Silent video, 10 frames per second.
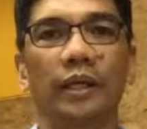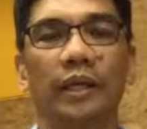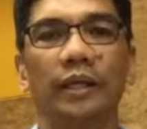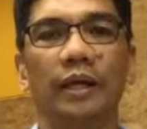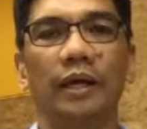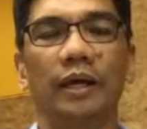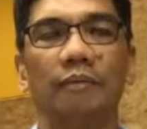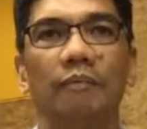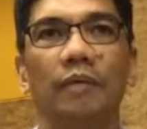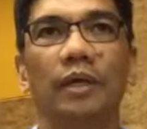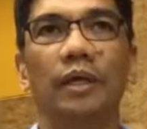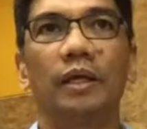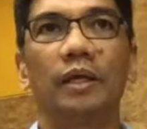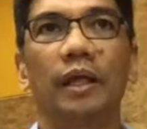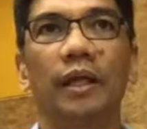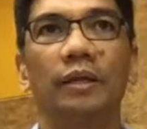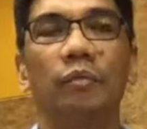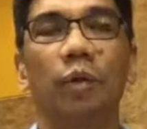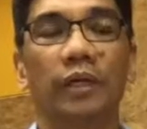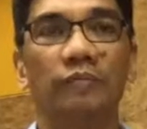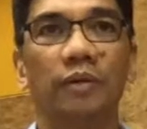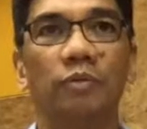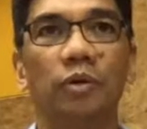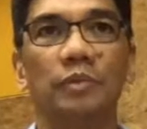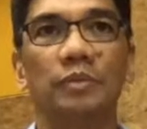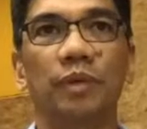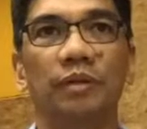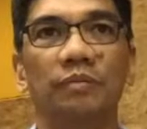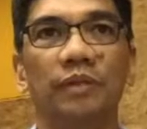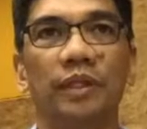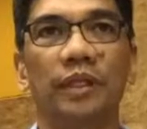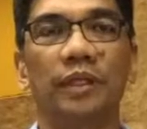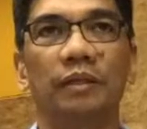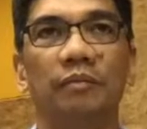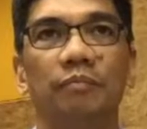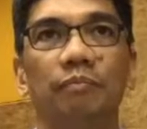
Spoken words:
and working from home is one of the